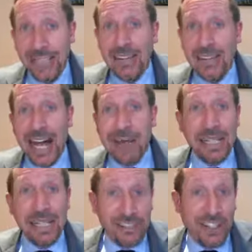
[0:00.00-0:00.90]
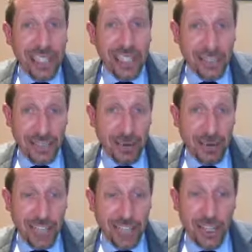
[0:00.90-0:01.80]
Islam is not
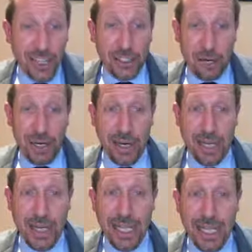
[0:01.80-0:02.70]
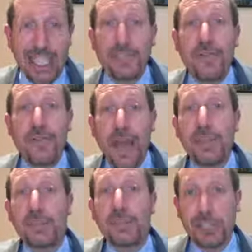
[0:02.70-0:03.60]
necessarily idolatry. There's a
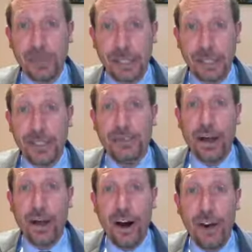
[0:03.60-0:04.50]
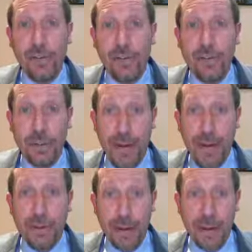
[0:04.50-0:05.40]
famous responsum of the
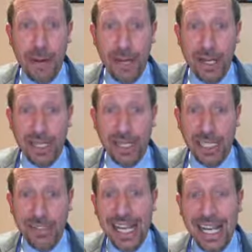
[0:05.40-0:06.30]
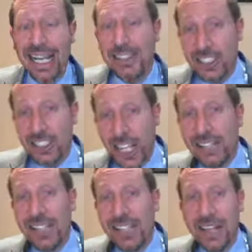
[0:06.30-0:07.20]
Rambam, Maimonides,
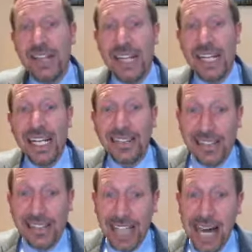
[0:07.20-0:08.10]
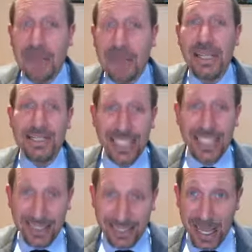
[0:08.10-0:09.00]
suggesting that Islam is an
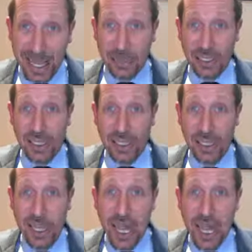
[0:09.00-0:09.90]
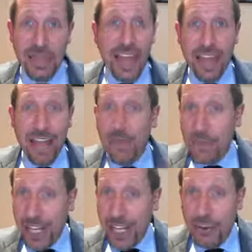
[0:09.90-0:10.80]
exception, that
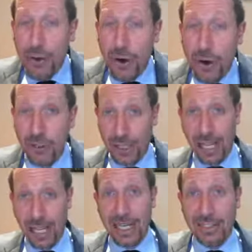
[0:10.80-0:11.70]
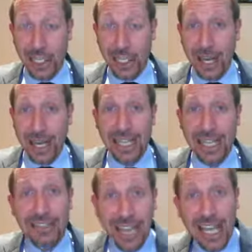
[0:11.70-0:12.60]
if they do hold a gun to your head
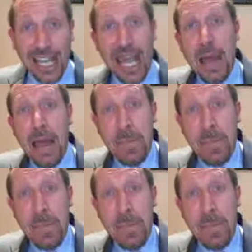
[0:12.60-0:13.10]
and say,